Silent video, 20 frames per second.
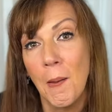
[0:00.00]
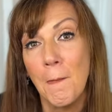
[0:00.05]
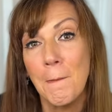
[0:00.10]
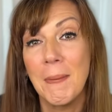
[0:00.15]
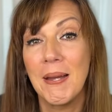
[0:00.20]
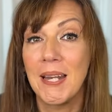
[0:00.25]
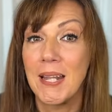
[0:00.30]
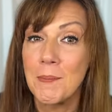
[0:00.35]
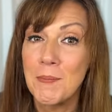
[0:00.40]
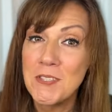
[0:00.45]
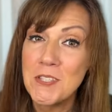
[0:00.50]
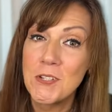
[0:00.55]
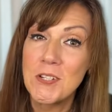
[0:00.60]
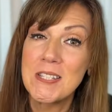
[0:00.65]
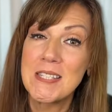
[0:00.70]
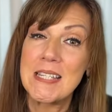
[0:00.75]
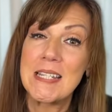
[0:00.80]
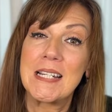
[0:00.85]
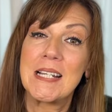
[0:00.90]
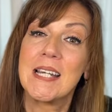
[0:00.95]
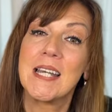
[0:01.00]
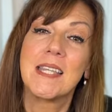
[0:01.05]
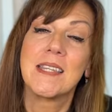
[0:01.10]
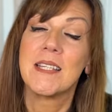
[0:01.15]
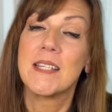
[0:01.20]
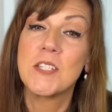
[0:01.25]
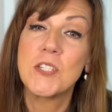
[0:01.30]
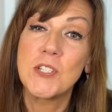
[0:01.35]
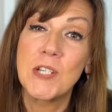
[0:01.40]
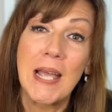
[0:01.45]
My name is Christina, and
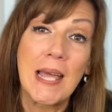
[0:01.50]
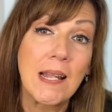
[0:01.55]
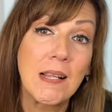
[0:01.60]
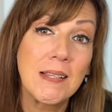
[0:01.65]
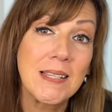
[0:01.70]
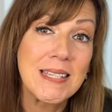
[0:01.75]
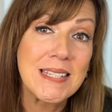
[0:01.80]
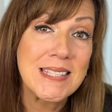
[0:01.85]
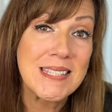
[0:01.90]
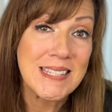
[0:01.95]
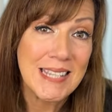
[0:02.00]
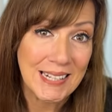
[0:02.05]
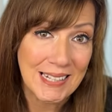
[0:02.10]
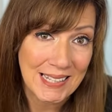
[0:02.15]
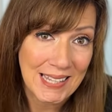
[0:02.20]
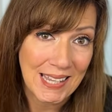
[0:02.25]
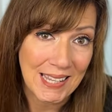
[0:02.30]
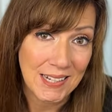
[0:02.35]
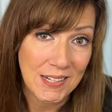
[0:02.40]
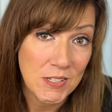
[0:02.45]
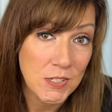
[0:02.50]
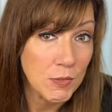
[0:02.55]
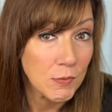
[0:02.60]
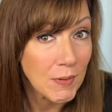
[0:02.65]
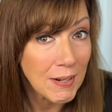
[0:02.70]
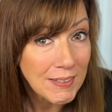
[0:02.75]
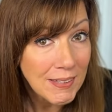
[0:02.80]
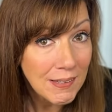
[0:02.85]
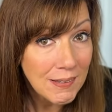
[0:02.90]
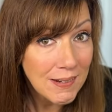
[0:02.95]
this channel is dedicated to
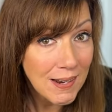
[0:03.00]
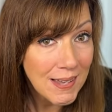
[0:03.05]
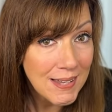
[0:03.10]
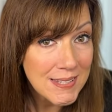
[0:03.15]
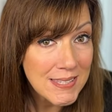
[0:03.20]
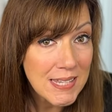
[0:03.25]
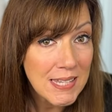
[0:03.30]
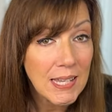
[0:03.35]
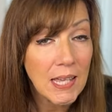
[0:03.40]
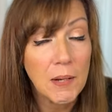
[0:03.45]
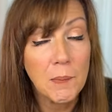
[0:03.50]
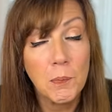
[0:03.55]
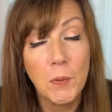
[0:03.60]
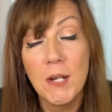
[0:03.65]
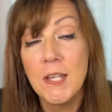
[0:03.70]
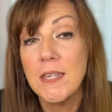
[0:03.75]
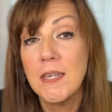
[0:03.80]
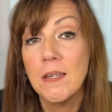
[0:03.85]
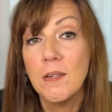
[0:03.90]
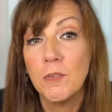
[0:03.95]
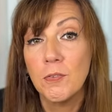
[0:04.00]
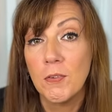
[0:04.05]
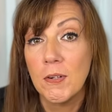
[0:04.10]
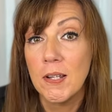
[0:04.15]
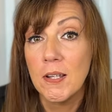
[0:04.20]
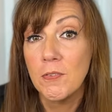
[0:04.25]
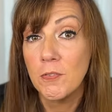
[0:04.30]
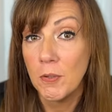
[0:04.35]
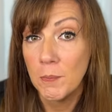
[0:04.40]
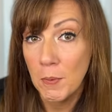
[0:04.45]
recognizing and breaking
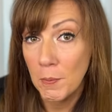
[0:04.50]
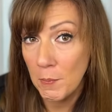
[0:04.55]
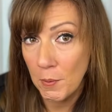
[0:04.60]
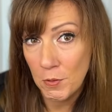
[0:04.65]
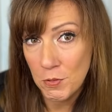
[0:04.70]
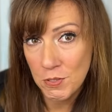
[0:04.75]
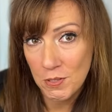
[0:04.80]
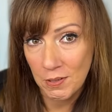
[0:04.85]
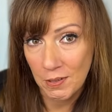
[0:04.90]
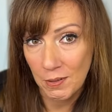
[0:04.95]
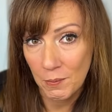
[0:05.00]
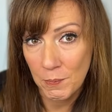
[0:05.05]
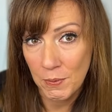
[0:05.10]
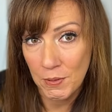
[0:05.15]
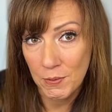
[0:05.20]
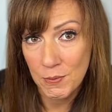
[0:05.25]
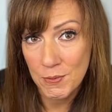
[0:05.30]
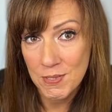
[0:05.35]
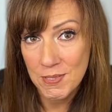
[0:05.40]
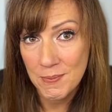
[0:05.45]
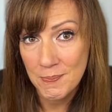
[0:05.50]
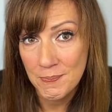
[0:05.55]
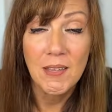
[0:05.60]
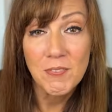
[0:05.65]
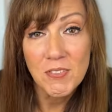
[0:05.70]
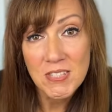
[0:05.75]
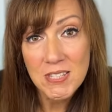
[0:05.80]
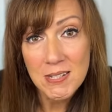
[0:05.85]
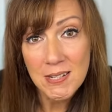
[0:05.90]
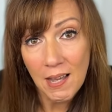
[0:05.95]
free from emotional abuse.
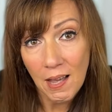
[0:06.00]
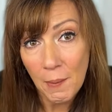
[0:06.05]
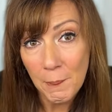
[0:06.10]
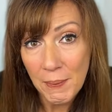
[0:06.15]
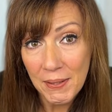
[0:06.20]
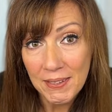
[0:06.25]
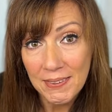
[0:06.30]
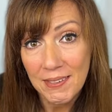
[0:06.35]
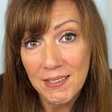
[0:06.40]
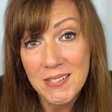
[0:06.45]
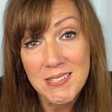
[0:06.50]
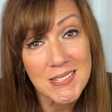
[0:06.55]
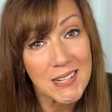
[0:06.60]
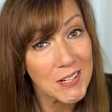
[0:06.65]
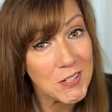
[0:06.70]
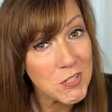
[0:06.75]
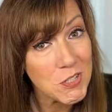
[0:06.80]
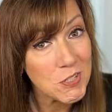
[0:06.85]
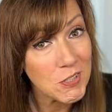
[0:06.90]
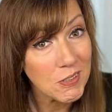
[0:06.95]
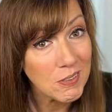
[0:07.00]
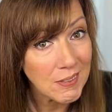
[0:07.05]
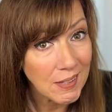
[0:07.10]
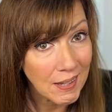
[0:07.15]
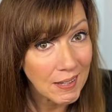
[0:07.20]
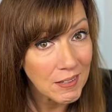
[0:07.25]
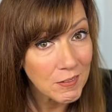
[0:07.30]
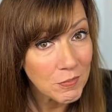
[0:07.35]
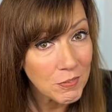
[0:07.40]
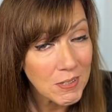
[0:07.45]
If it's a topic that has touched your
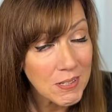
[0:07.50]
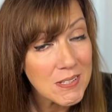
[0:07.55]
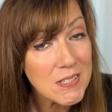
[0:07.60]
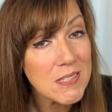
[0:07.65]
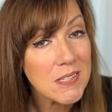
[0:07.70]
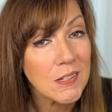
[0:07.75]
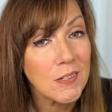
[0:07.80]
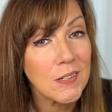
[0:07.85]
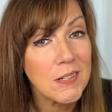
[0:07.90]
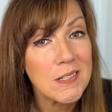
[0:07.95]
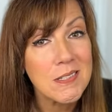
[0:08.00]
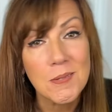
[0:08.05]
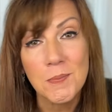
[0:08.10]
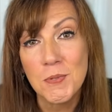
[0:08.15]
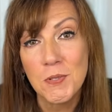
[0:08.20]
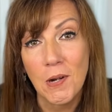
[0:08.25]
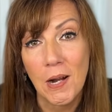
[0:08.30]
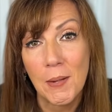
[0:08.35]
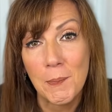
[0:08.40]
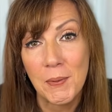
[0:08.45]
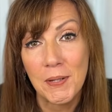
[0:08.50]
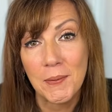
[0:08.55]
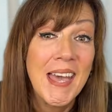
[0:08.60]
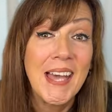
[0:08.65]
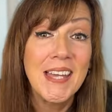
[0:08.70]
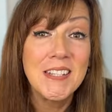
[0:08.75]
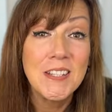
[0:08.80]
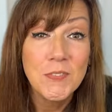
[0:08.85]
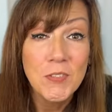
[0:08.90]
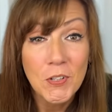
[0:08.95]
life, consider subscribing.
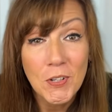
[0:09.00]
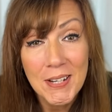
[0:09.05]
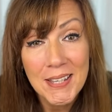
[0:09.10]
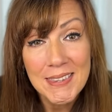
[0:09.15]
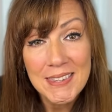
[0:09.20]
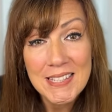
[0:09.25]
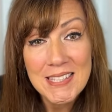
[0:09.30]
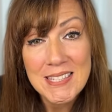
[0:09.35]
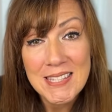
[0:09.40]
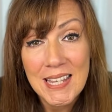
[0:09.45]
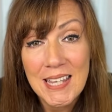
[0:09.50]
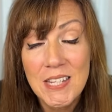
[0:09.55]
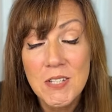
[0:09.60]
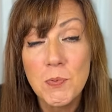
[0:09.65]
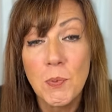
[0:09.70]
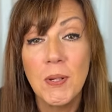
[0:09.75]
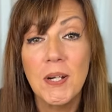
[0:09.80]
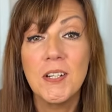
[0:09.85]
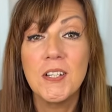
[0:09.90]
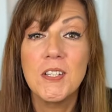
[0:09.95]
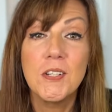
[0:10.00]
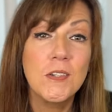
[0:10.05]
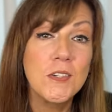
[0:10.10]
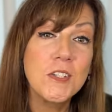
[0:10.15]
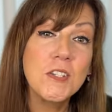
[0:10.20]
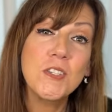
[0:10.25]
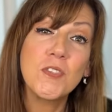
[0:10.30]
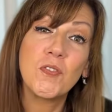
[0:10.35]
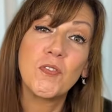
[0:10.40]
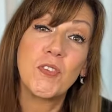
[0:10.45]
And if you're in the stage where you're
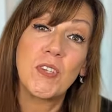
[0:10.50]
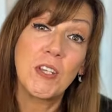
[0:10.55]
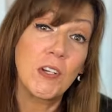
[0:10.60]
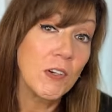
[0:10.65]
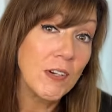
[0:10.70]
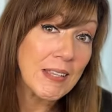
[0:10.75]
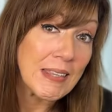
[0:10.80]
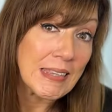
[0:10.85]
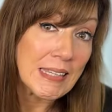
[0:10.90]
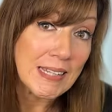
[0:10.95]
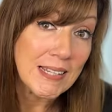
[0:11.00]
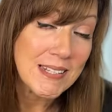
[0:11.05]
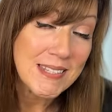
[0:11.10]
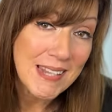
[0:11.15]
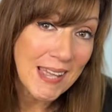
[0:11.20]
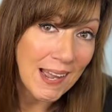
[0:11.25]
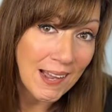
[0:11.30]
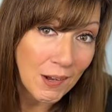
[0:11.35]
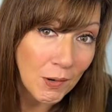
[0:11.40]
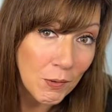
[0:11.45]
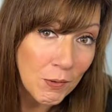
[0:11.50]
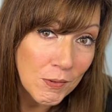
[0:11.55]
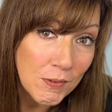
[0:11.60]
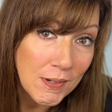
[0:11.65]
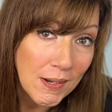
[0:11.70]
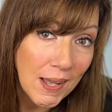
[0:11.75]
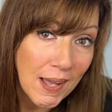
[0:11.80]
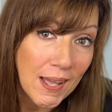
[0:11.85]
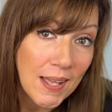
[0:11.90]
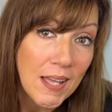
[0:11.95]
just figuring things
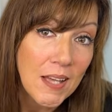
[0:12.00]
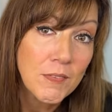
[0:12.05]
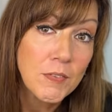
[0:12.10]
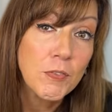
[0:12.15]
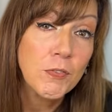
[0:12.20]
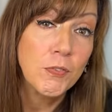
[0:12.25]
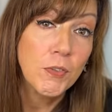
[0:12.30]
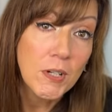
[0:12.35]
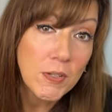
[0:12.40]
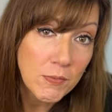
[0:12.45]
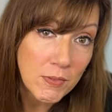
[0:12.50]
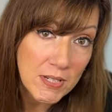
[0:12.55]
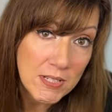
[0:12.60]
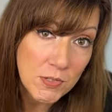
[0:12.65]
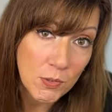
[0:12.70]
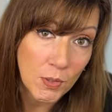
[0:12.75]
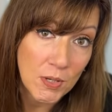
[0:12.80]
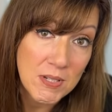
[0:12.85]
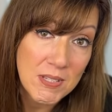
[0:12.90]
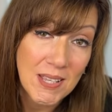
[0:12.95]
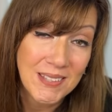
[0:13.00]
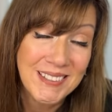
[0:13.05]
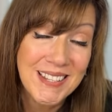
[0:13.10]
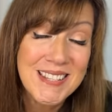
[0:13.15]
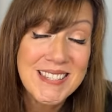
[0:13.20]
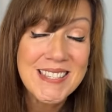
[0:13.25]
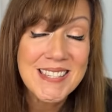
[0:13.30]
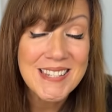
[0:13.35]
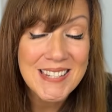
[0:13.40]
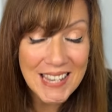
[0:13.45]
out, I have a free resource on
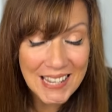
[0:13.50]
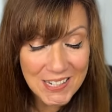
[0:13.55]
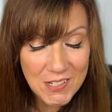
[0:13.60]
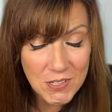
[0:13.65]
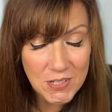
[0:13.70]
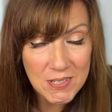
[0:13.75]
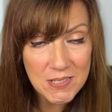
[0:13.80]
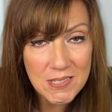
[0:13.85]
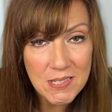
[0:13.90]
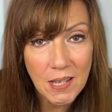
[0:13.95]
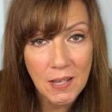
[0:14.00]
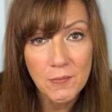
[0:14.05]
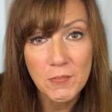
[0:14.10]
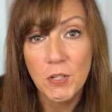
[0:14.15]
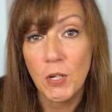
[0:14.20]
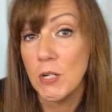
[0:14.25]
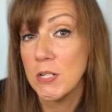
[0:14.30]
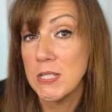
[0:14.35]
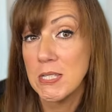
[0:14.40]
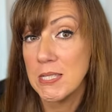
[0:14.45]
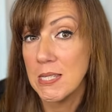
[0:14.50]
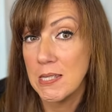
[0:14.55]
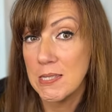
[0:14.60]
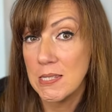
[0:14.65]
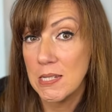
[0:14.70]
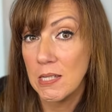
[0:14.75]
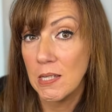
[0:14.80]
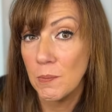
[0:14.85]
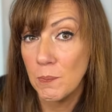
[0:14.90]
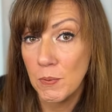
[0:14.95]
the stages of
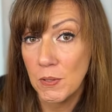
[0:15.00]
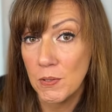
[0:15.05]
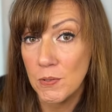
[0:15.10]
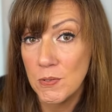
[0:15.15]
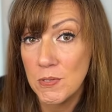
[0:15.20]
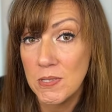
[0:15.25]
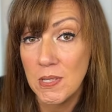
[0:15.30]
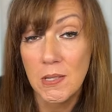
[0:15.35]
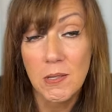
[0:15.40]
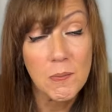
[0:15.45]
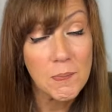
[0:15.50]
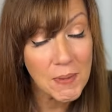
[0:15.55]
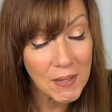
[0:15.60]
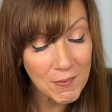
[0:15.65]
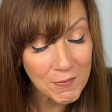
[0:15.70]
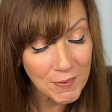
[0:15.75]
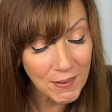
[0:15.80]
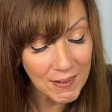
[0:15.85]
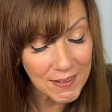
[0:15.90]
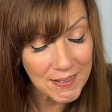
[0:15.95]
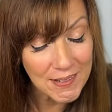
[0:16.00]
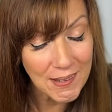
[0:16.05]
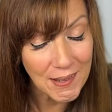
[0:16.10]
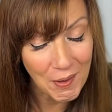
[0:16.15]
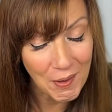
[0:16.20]
narcissistic abuse that you may find